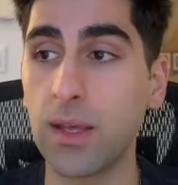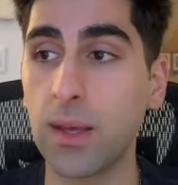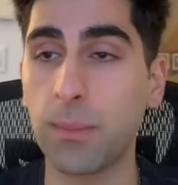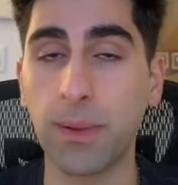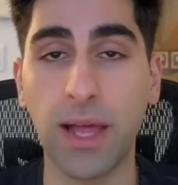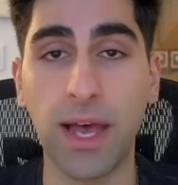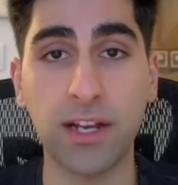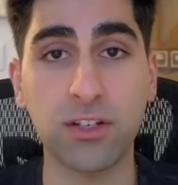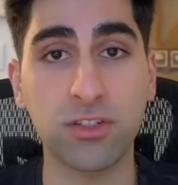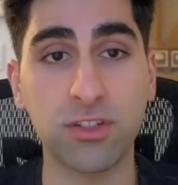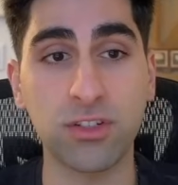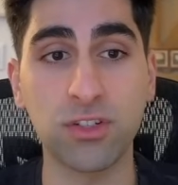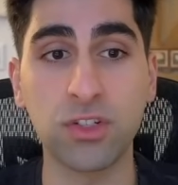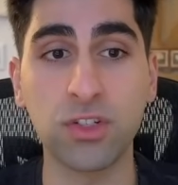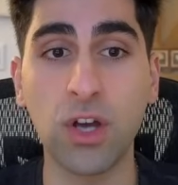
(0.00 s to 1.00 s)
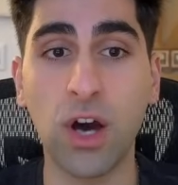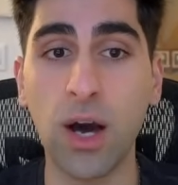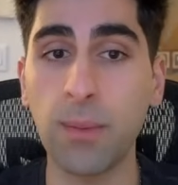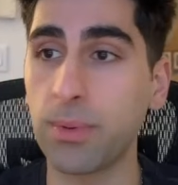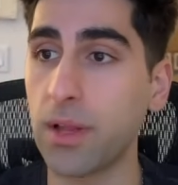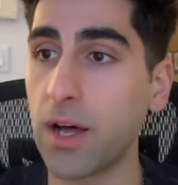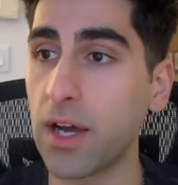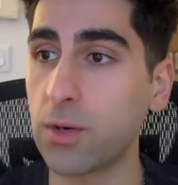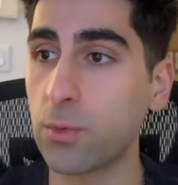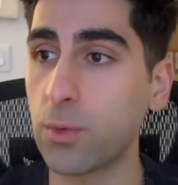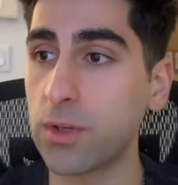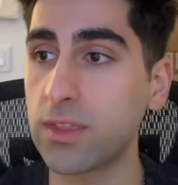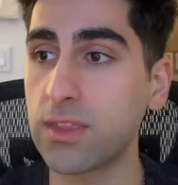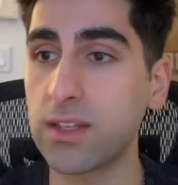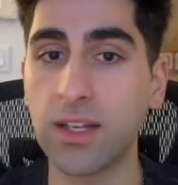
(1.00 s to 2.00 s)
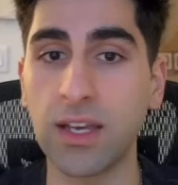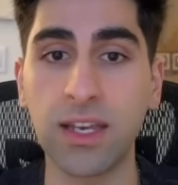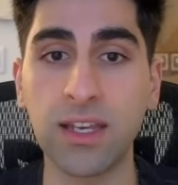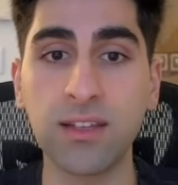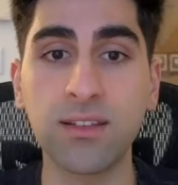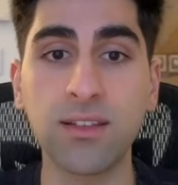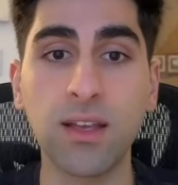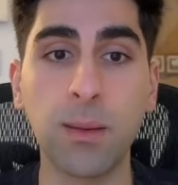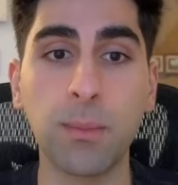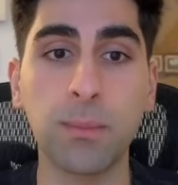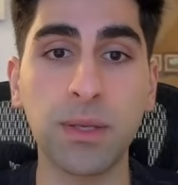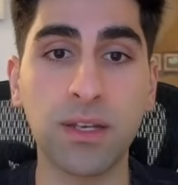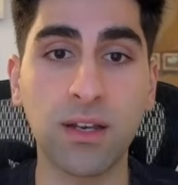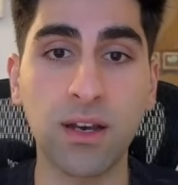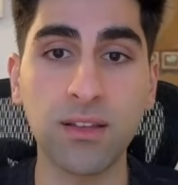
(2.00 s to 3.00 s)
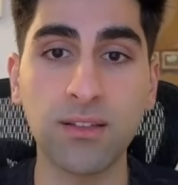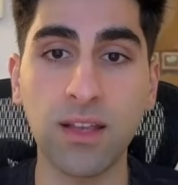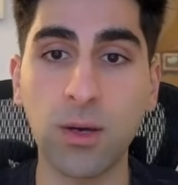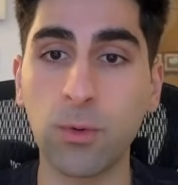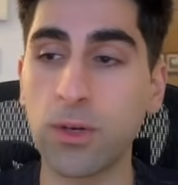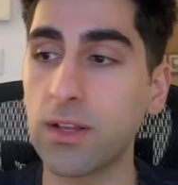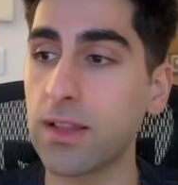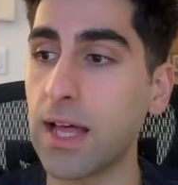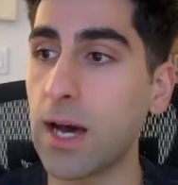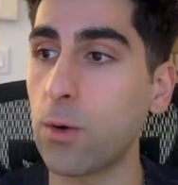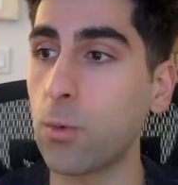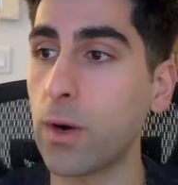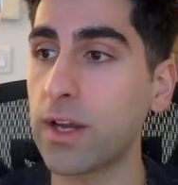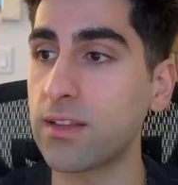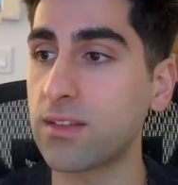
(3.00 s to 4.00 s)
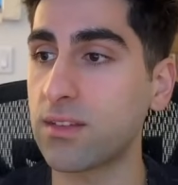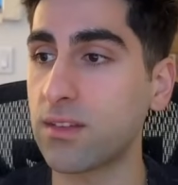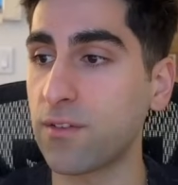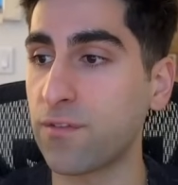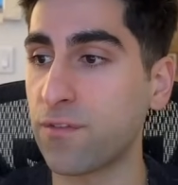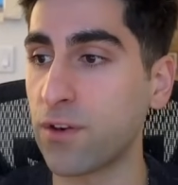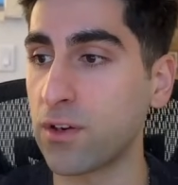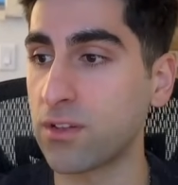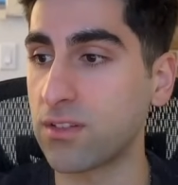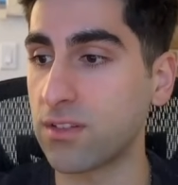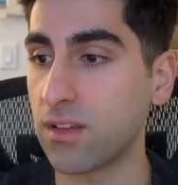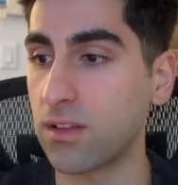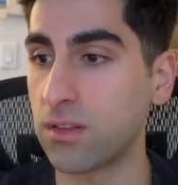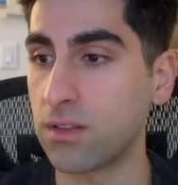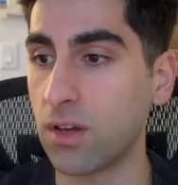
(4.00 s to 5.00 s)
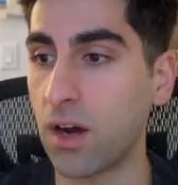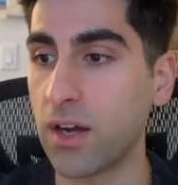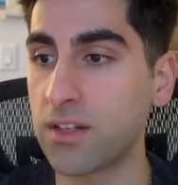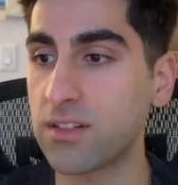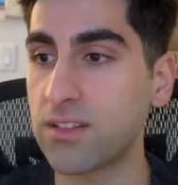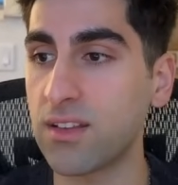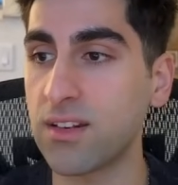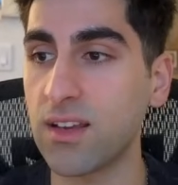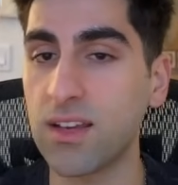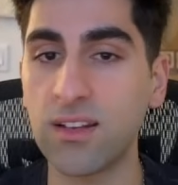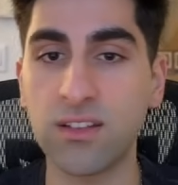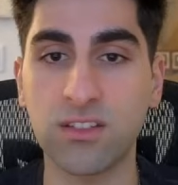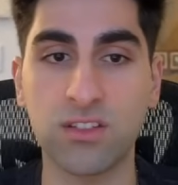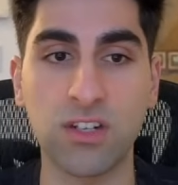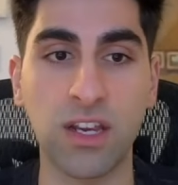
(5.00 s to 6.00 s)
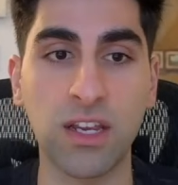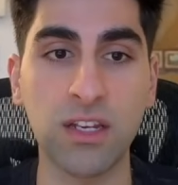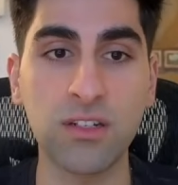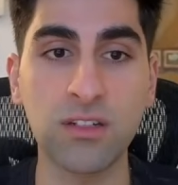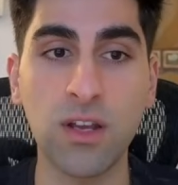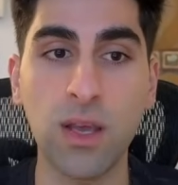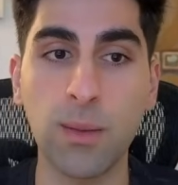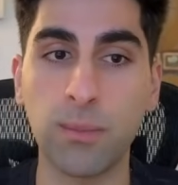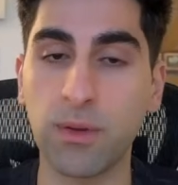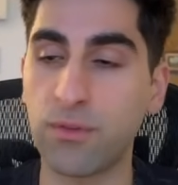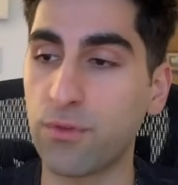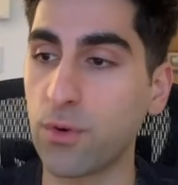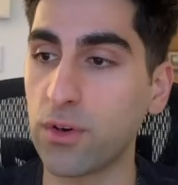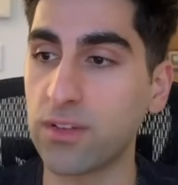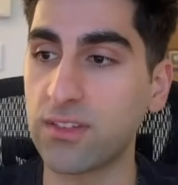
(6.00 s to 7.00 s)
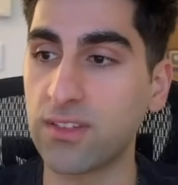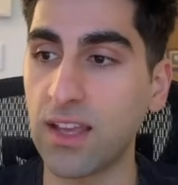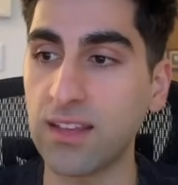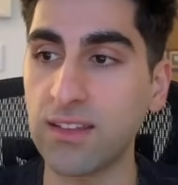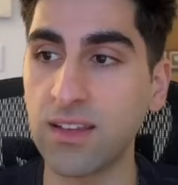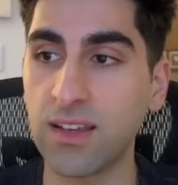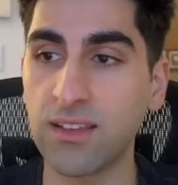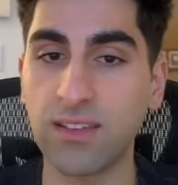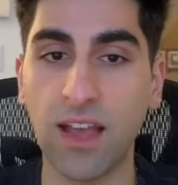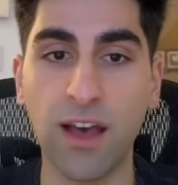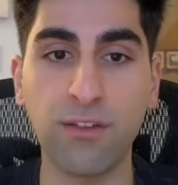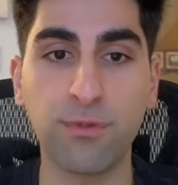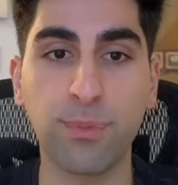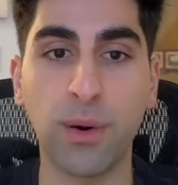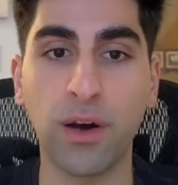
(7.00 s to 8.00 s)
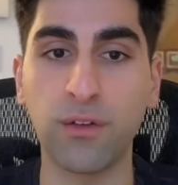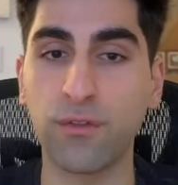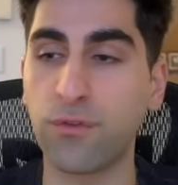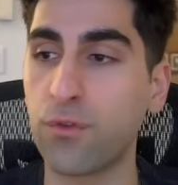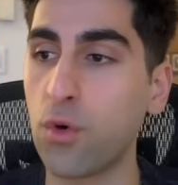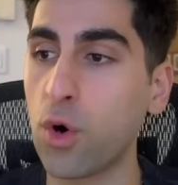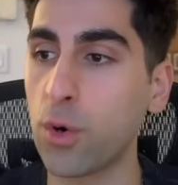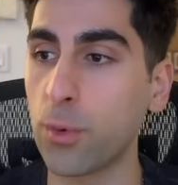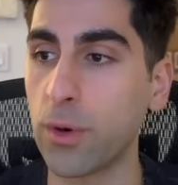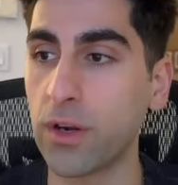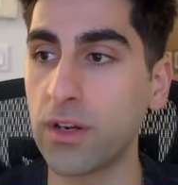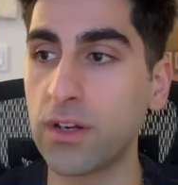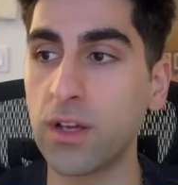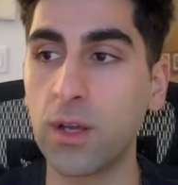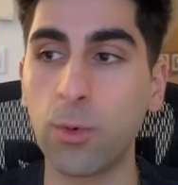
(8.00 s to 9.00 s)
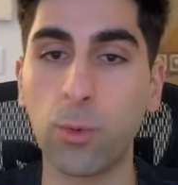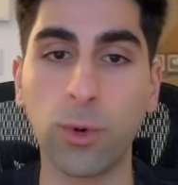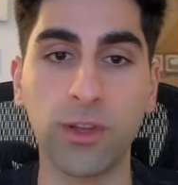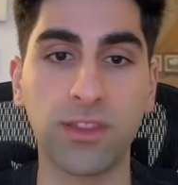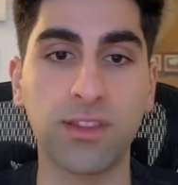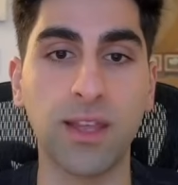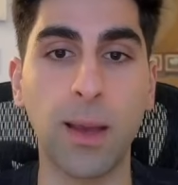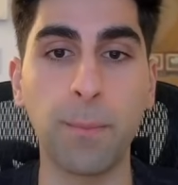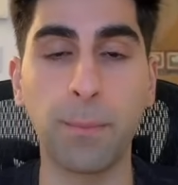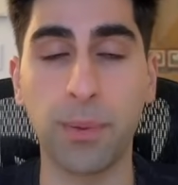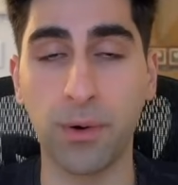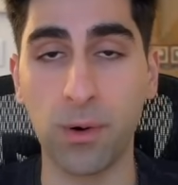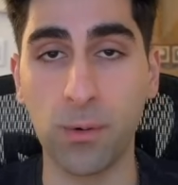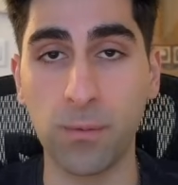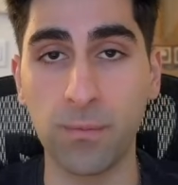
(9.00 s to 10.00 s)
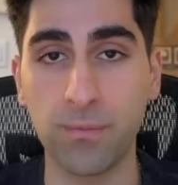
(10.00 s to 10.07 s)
Black should not block with the knight because it would allow white to first dodge the knight exchange before sending his f-pawn forward with tempo.